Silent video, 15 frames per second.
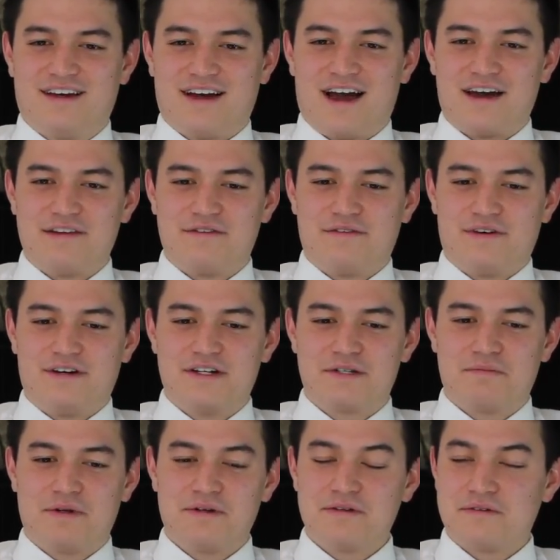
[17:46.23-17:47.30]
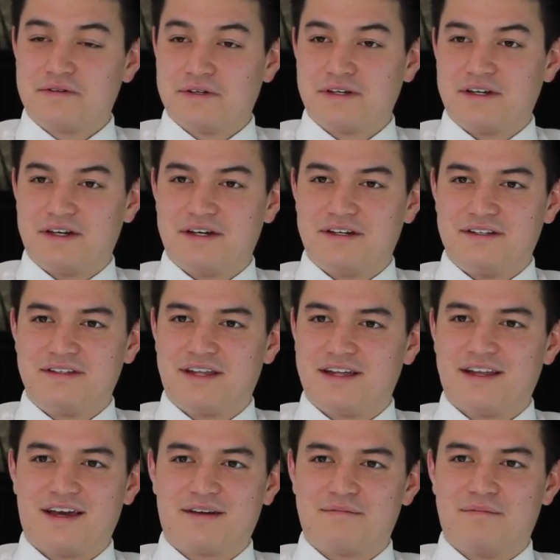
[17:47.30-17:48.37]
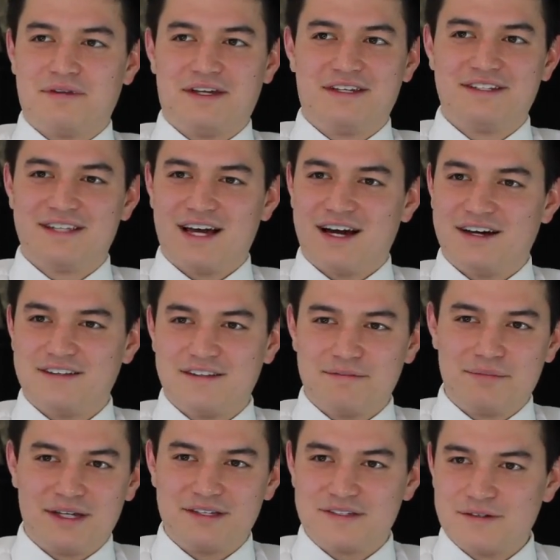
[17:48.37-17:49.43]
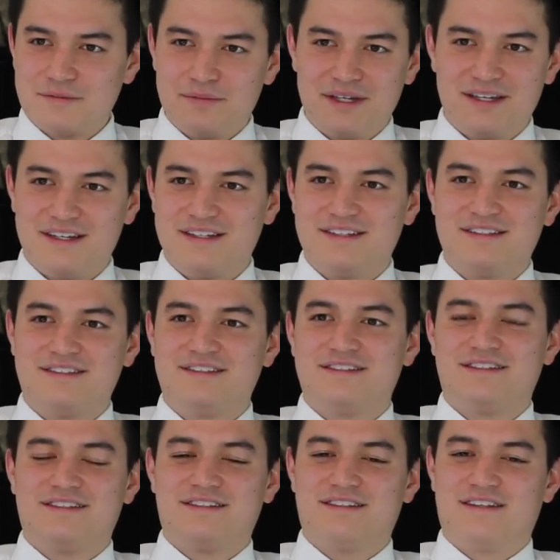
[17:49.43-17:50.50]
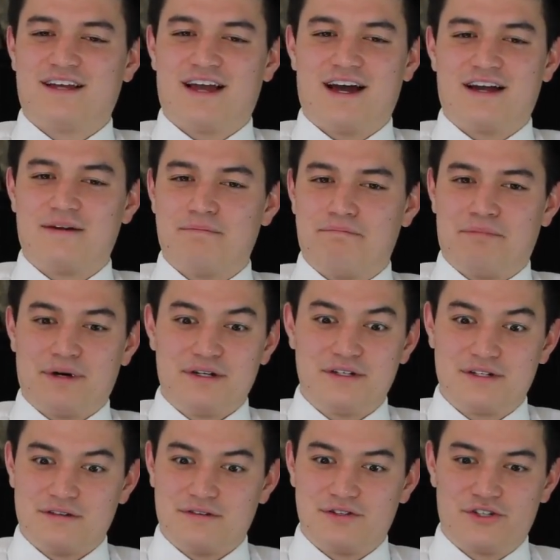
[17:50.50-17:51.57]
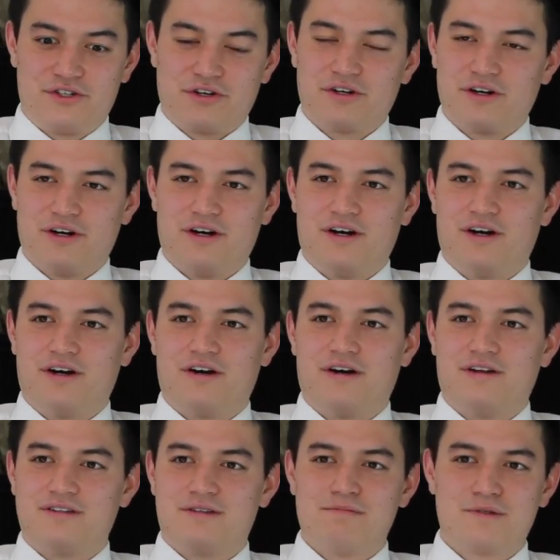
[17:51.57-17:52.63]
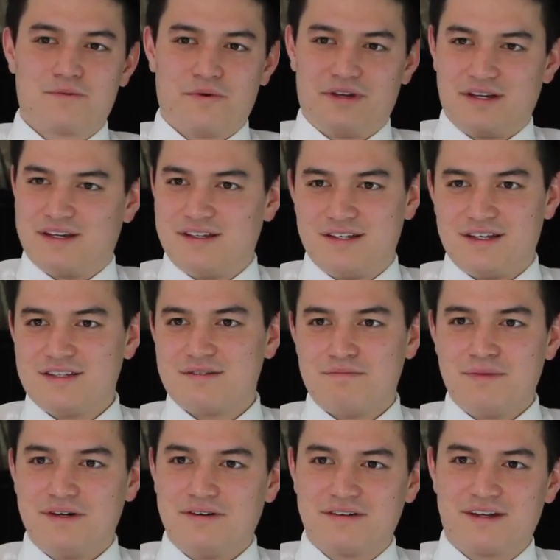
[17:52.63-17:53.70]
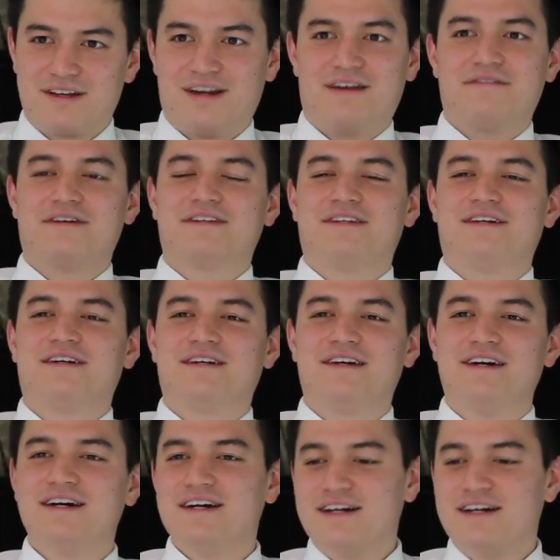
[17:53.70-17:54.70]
at first, but it was really good. They like blend down the pinto beans and they add a bunch of sugar and some sweetened condensed milk and everything,